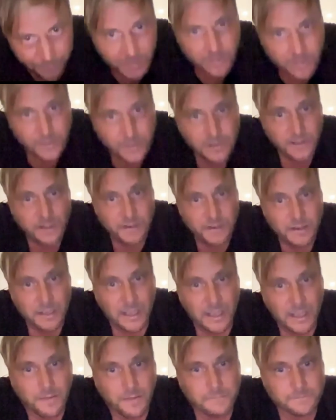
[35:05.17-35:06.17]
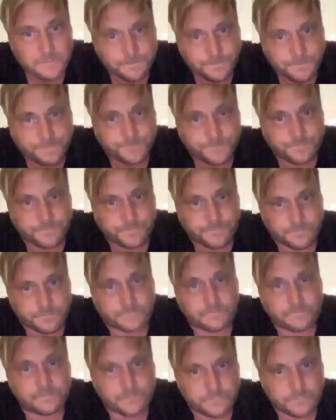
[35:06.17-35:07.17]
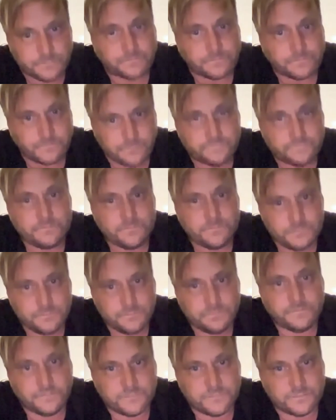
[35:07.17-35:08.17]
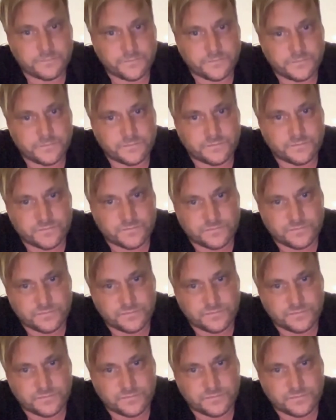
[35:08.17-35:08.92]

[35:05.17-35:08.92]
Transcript: Well, Stefan, if I did anything today, the reason I want to cover as much of my